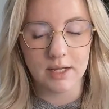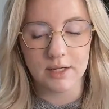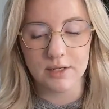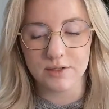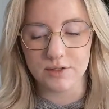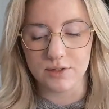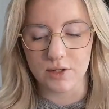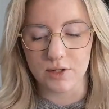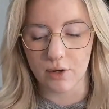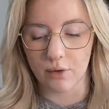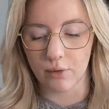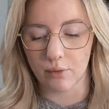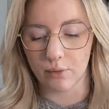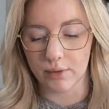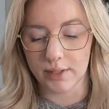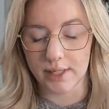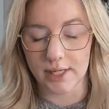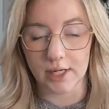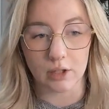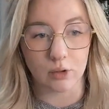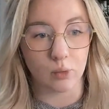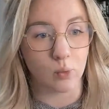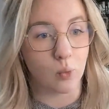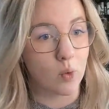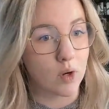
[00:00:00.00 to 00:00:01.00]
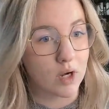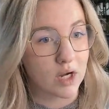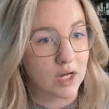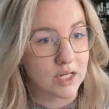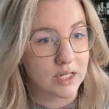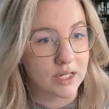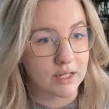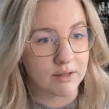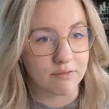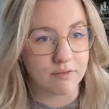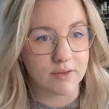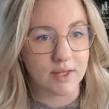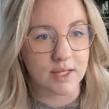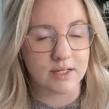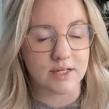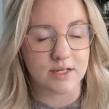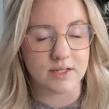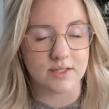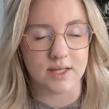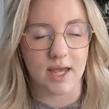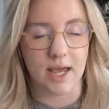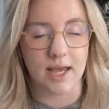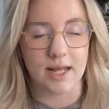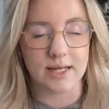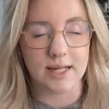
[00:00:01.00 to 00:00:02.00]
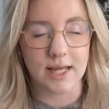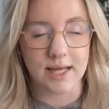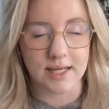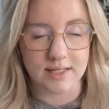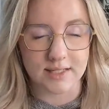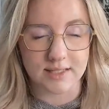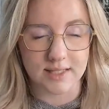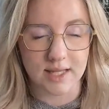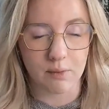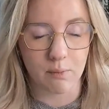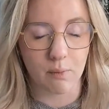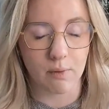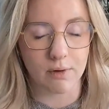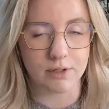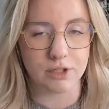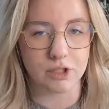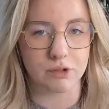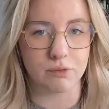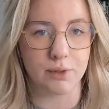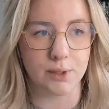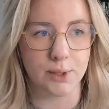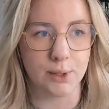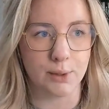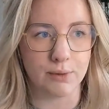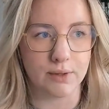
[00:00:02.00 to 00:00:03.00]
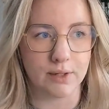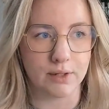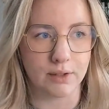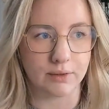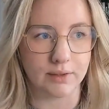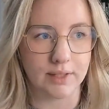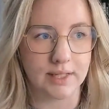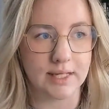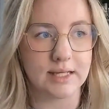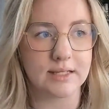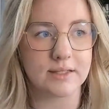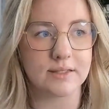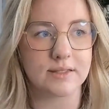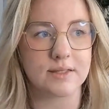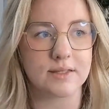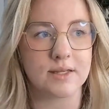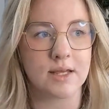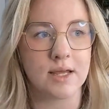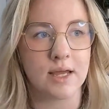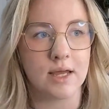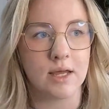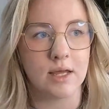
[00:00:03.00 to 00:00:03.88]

So year 1, if they decide, yes, they want to renew their lease.